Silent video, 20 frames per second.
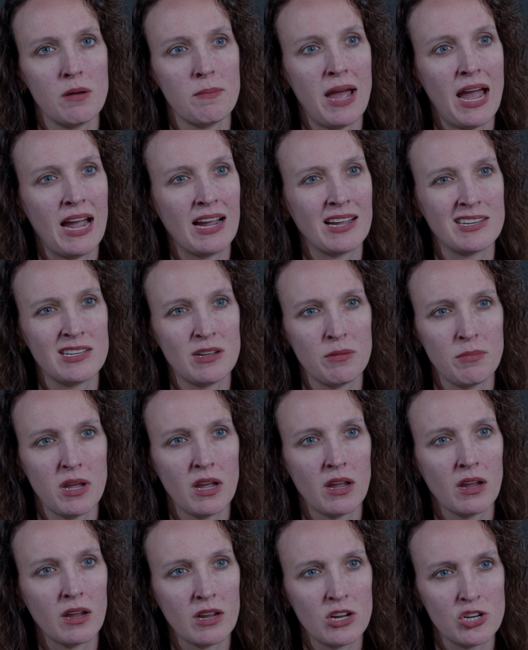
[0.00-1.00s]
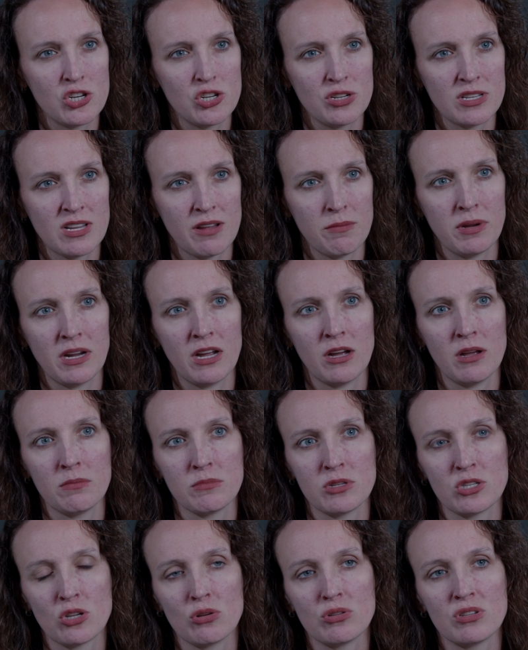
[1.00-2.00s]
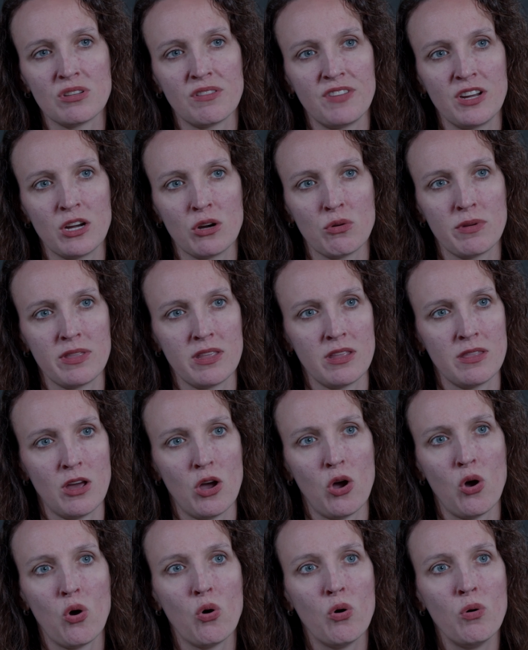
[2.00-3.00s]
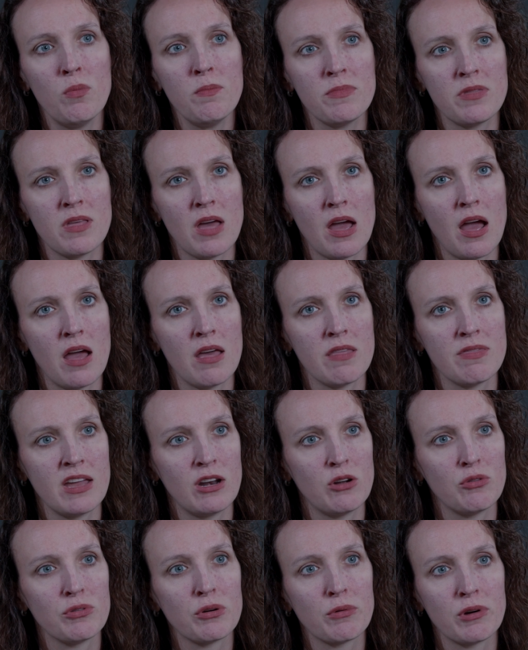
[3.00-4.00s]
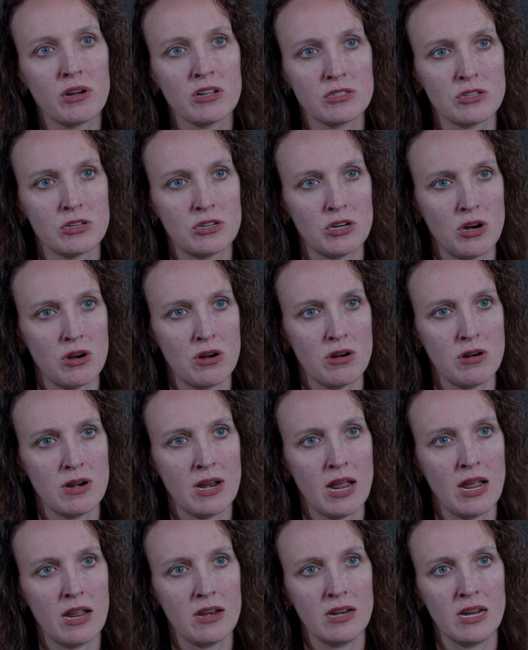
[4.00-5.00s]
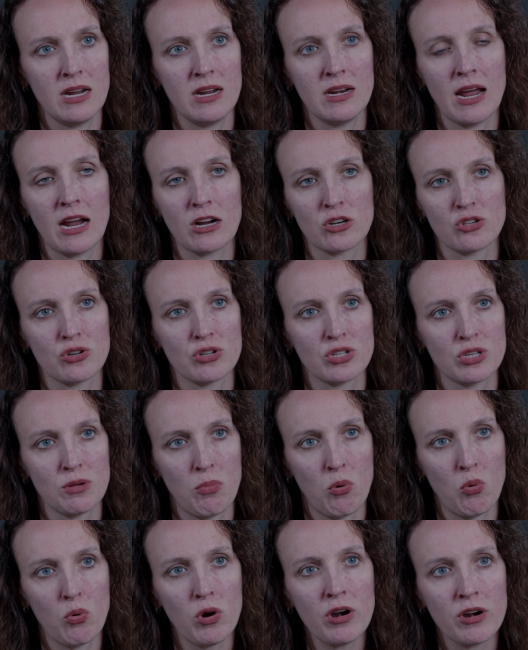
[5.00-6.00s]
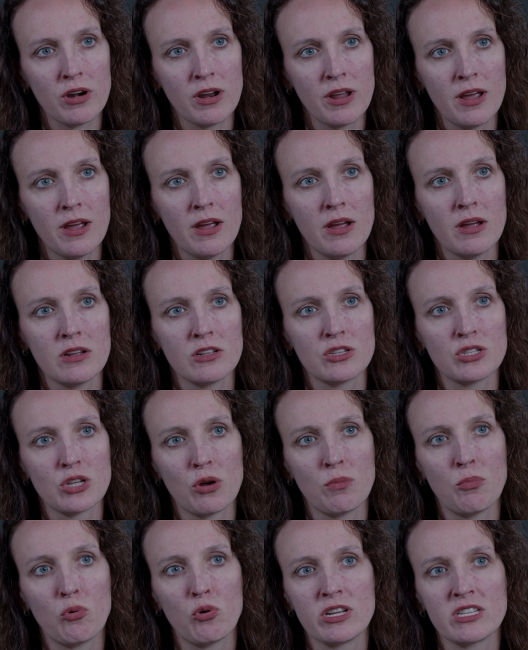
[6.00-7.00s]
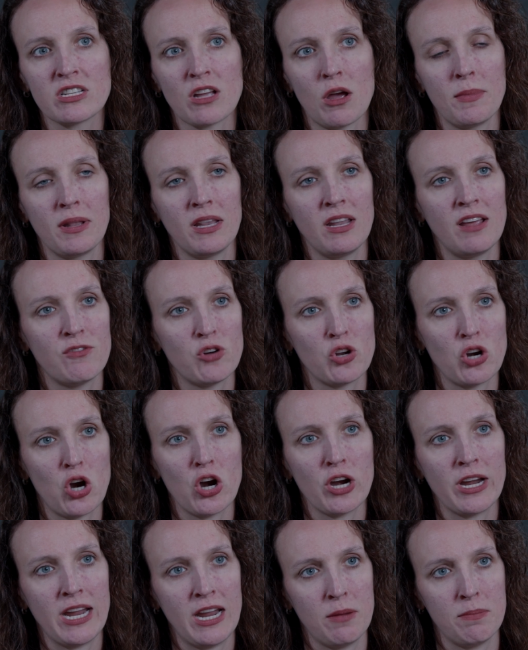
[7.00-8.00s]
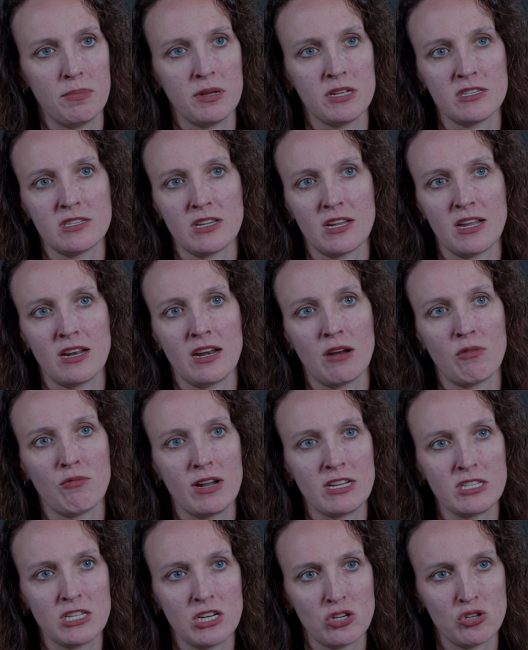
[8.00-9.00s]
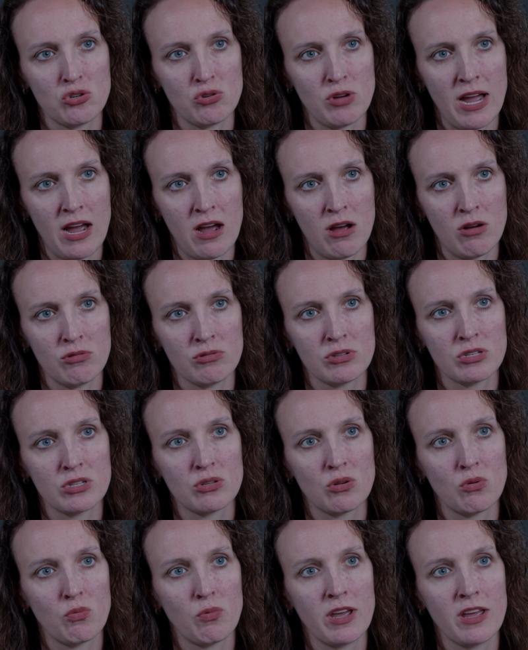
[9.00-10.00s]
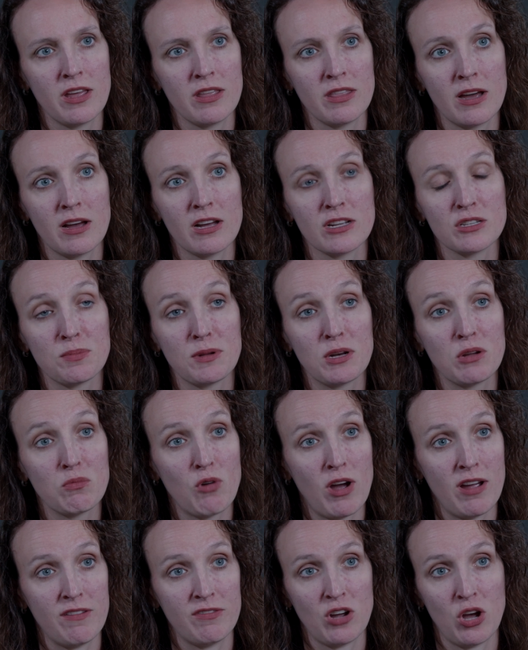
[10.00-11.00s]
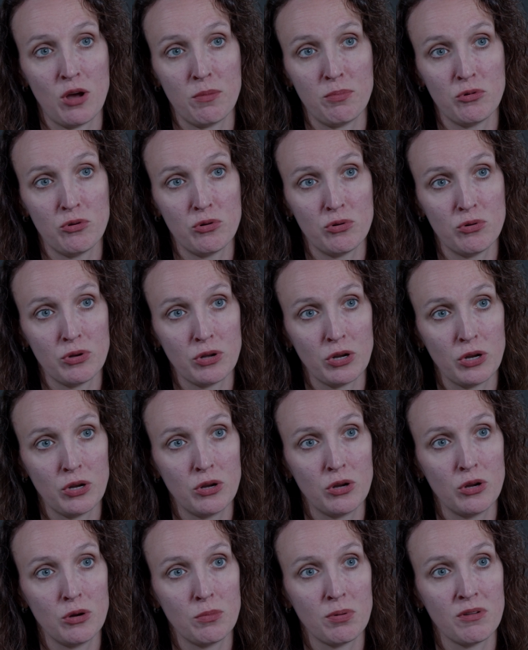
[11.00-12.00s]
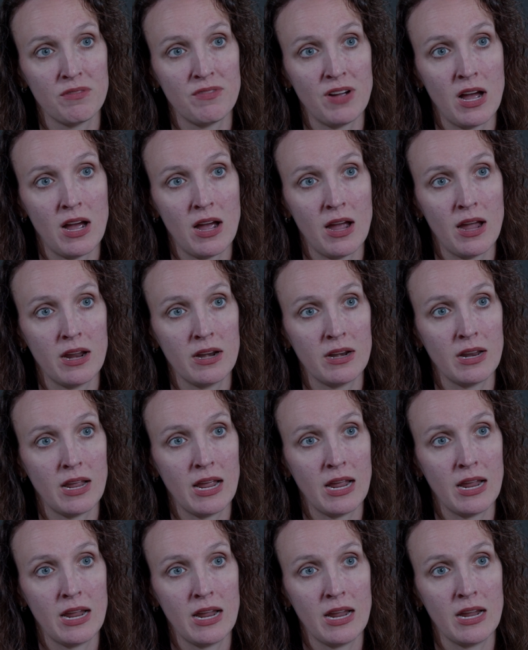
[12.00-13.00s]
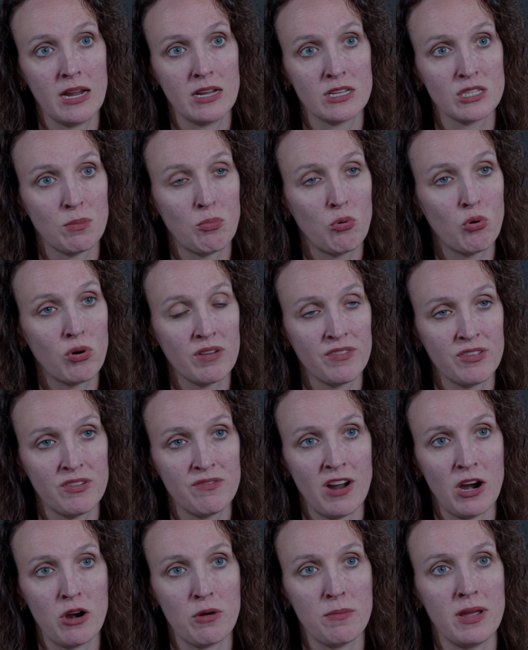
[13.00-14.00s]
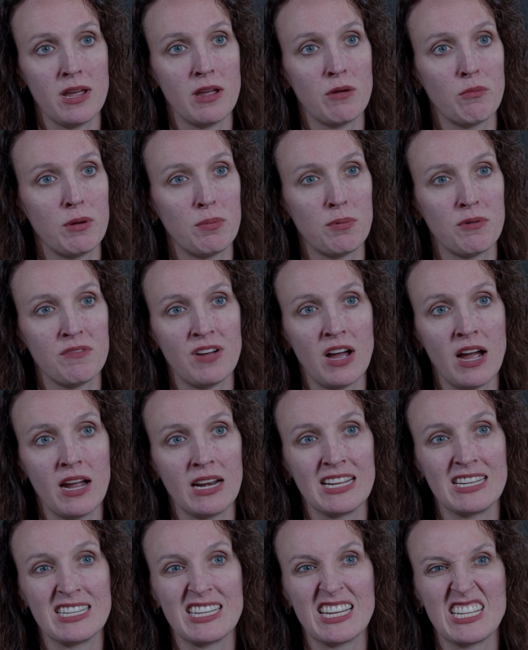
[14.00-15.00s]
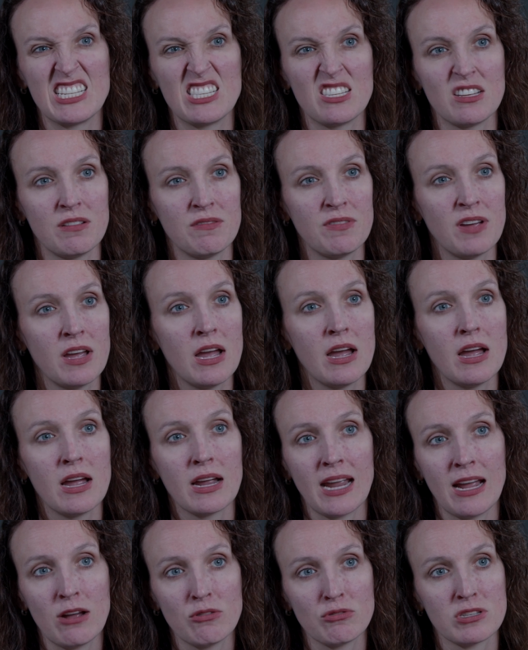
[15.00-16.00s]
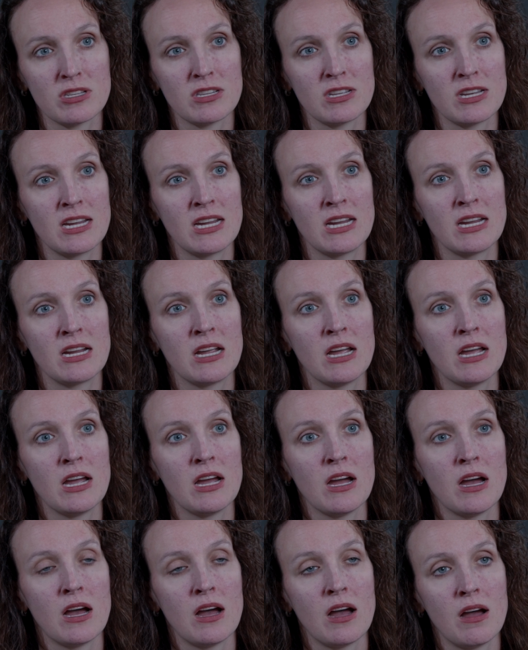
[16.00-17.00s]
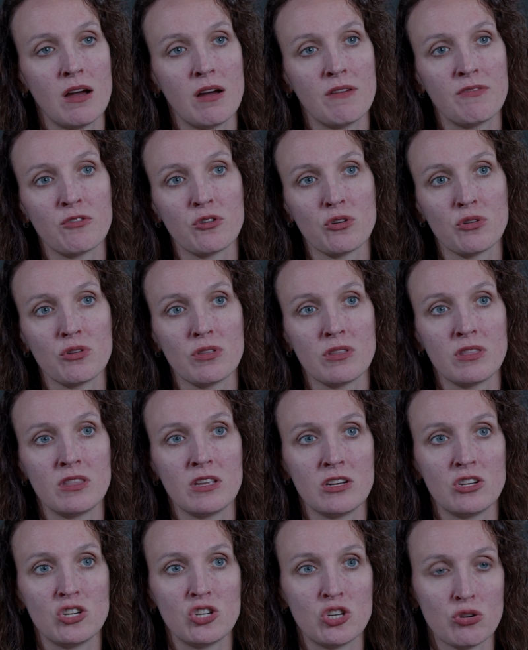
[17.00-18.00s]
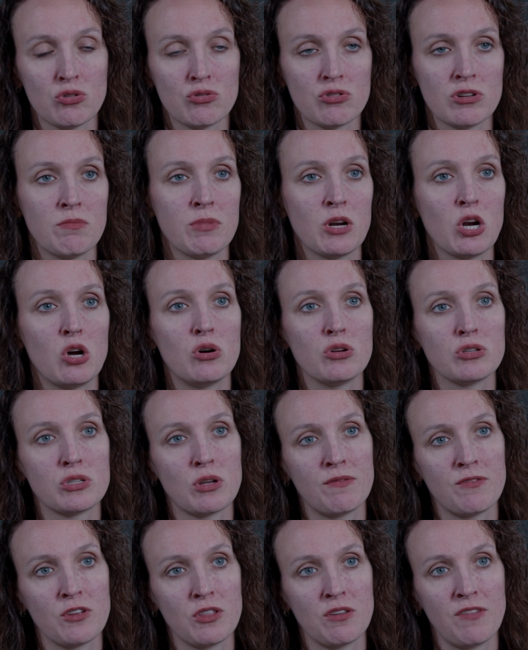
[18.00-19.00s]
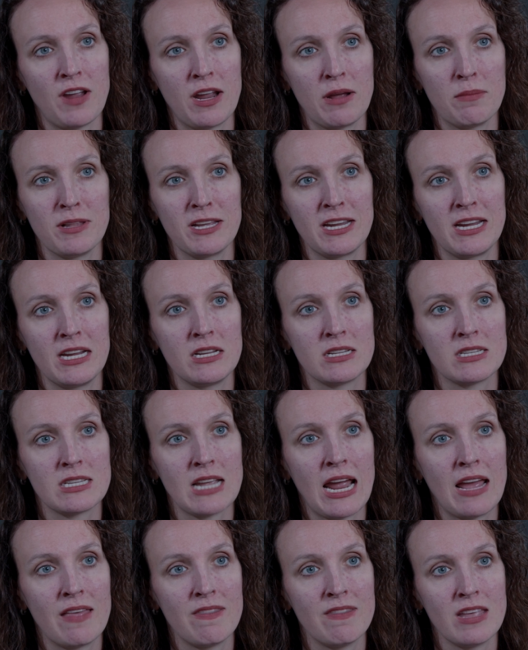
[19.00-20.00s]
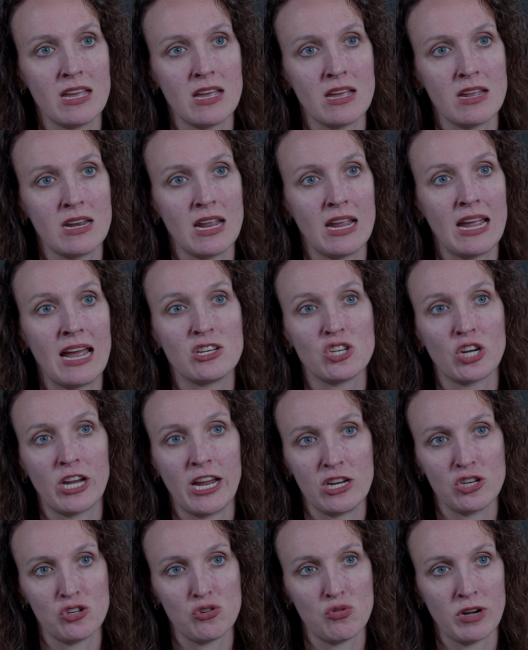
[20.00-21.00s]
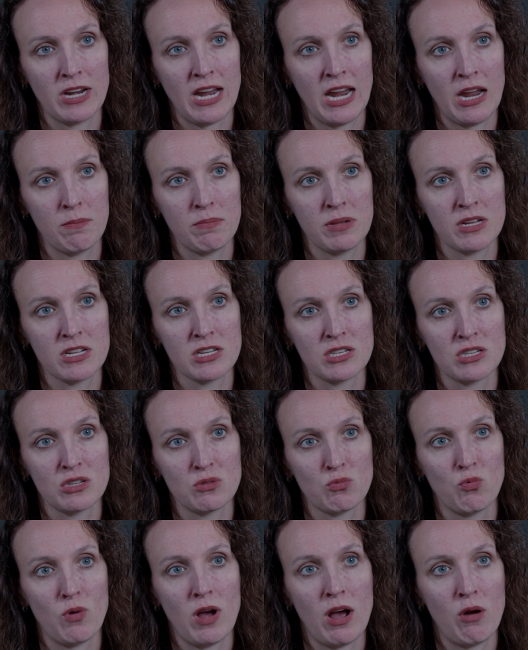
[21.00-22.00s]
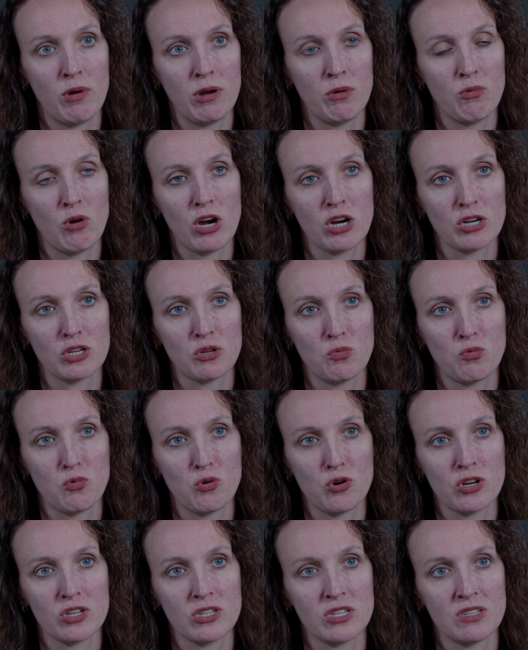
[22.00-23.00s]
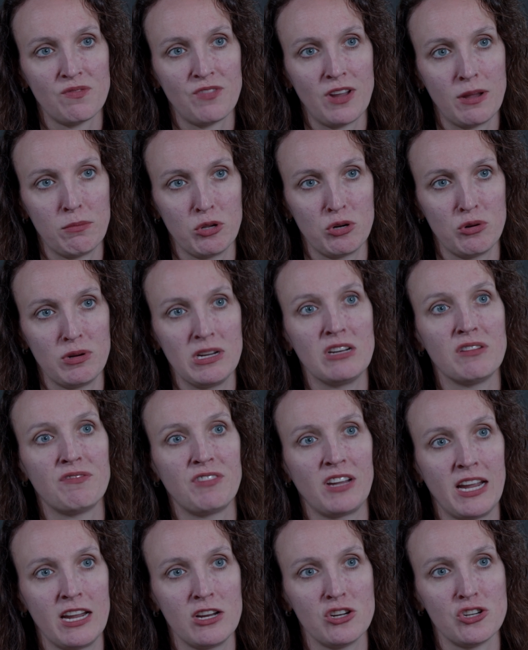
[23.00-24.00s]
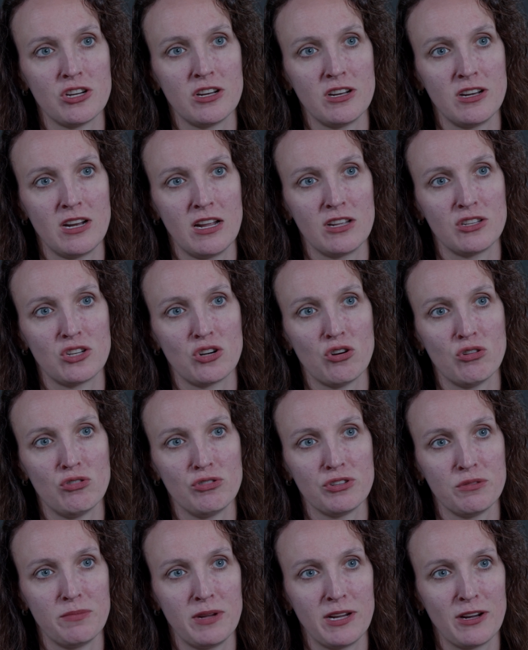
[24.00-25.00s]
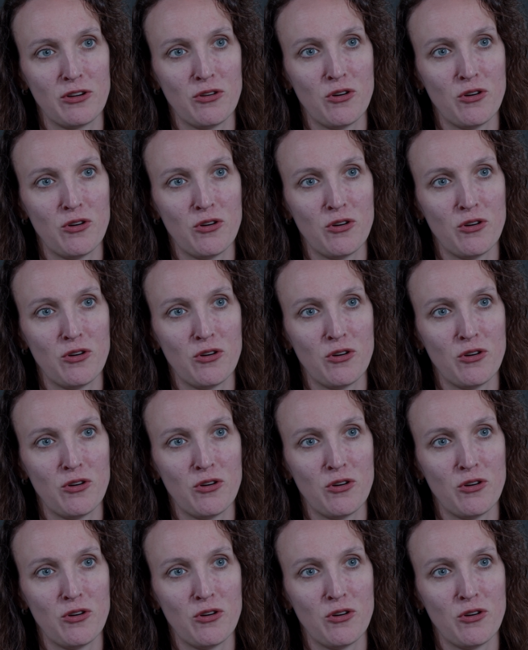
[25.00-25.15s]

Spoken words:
academic issues have become so severe within the home that they don't know where else to turn and need extra support. So boys come and live on our campus in a residential house with a husband and wife couple who provide a supportive environment. We provide intensive counseling for the children, but also for the families, and then education on campus while we work towards family reunification as our ultimate